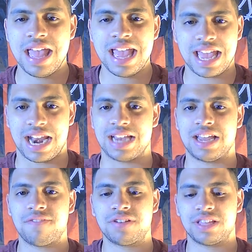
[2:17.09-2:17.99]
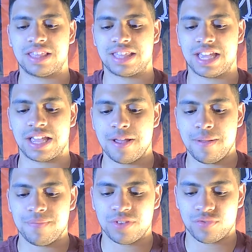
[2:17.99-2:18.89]
And I definitely think,
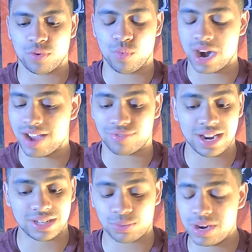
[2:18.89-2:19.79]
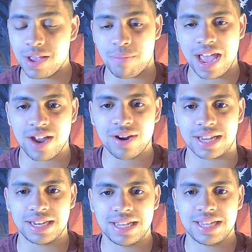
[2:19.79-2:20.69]
from what I've read, it's pretty apparent
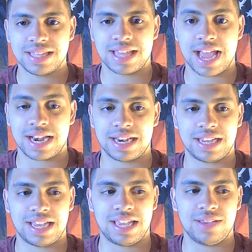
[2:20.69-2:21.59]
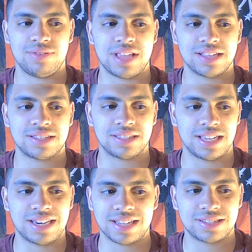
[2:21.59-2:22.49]
that he
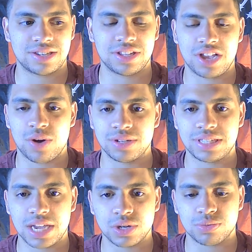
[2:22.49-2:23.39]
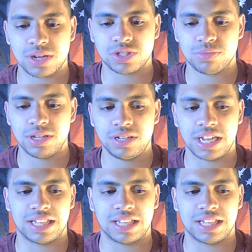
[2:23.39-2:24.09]
didn't necessarily always take responsibility.